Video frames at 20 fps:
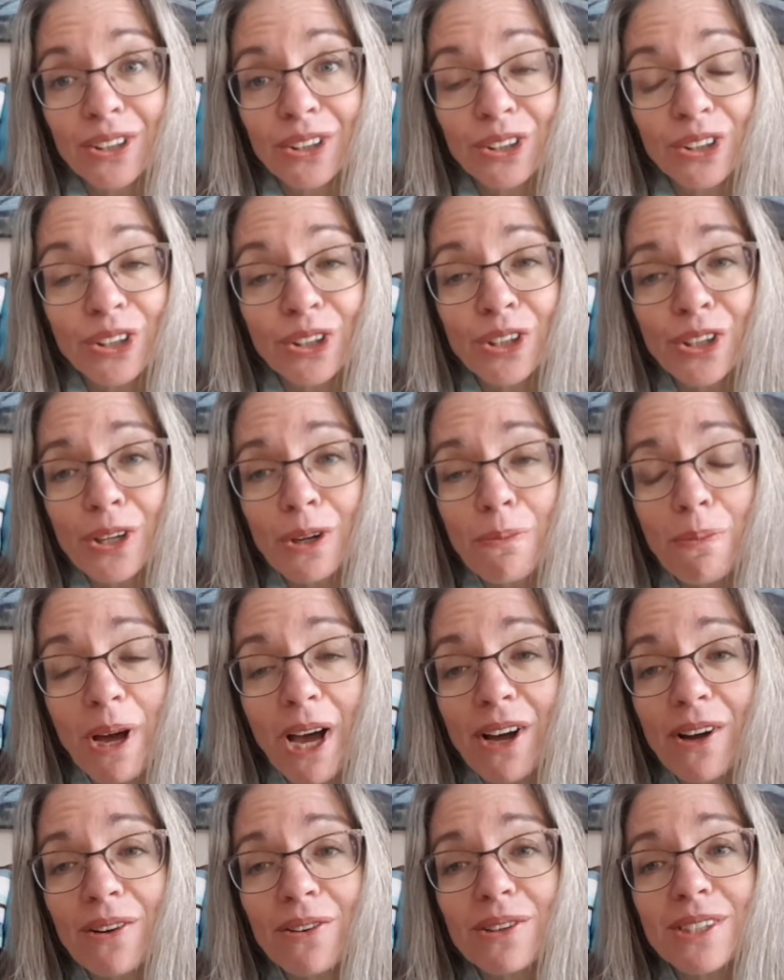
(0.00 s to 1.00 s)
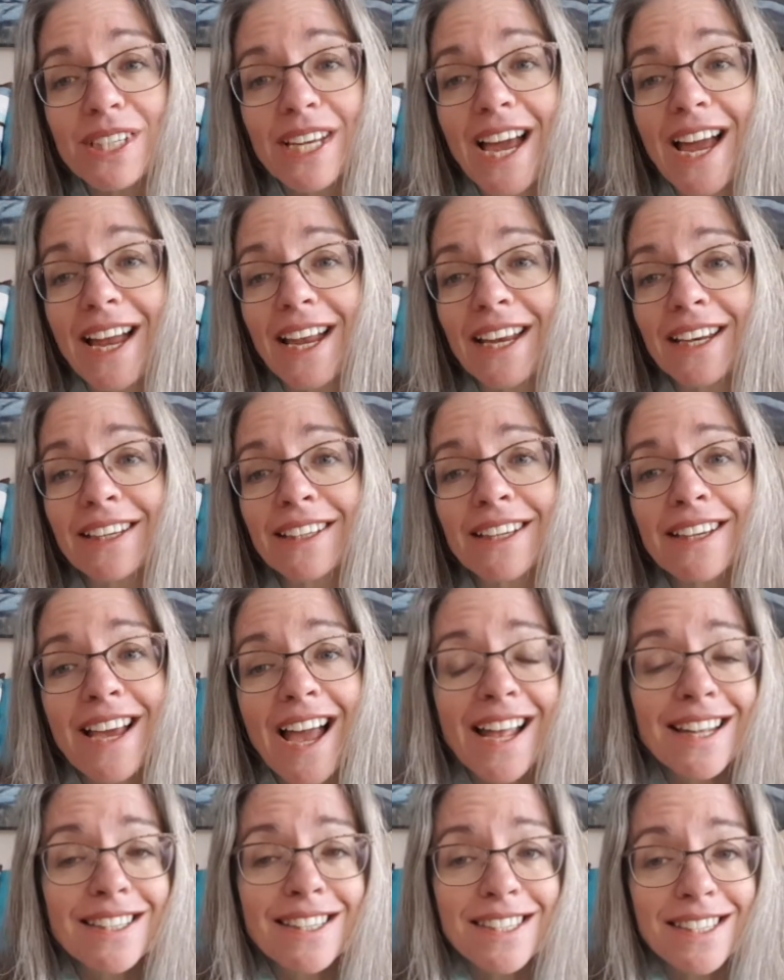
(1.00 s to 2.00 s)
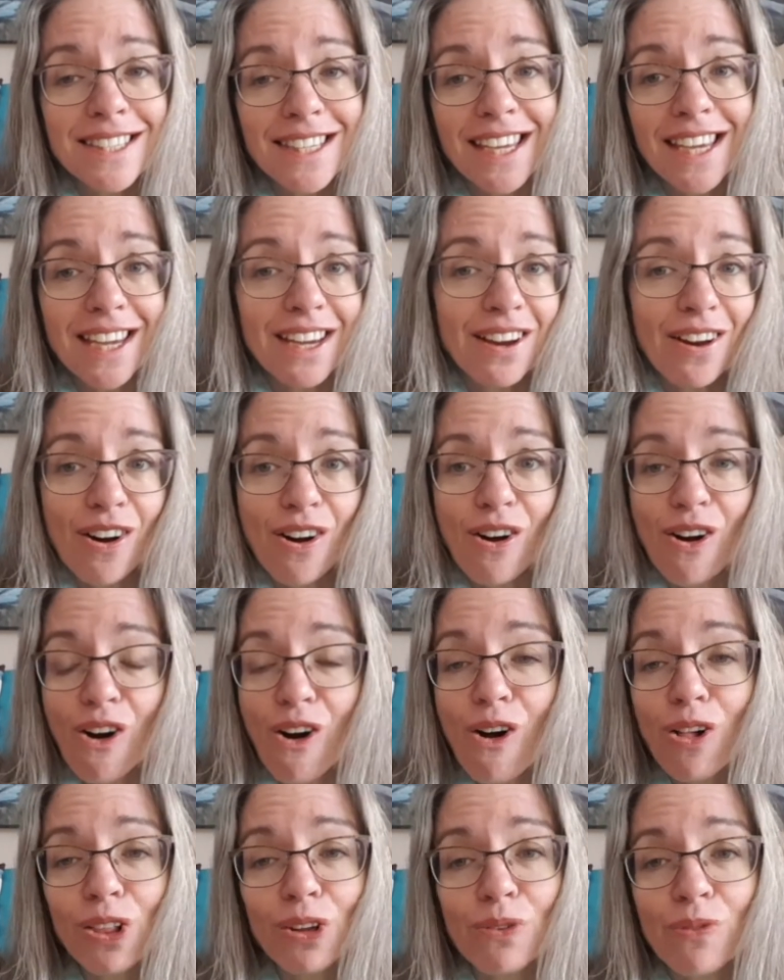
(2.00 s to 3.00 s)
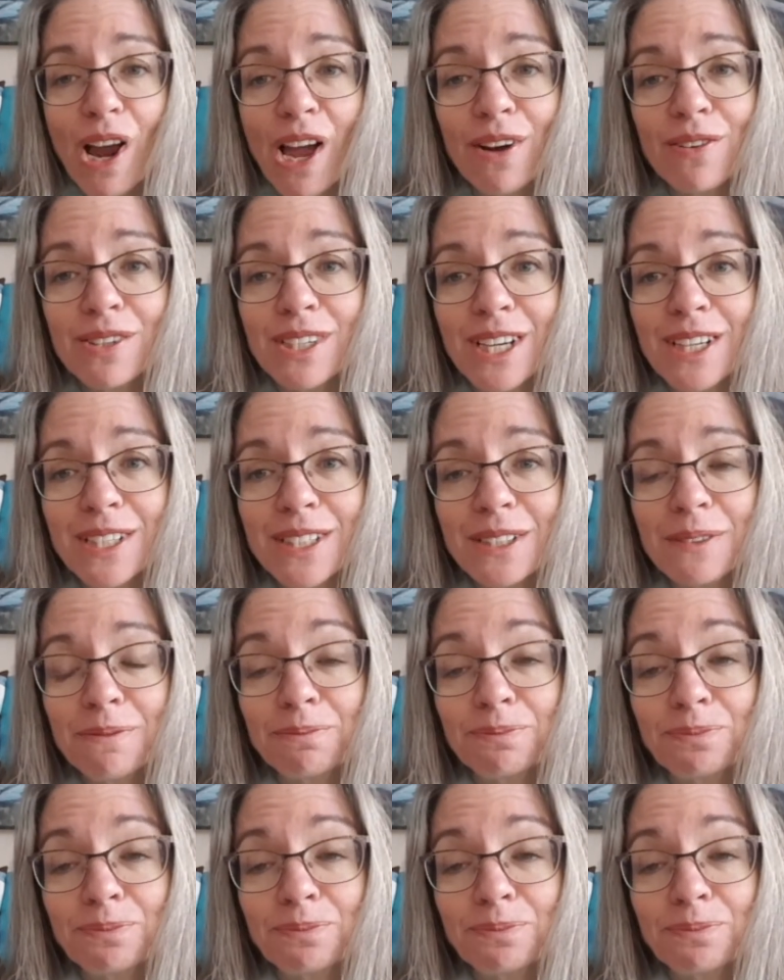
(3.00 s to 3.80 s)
learn about and see all around us.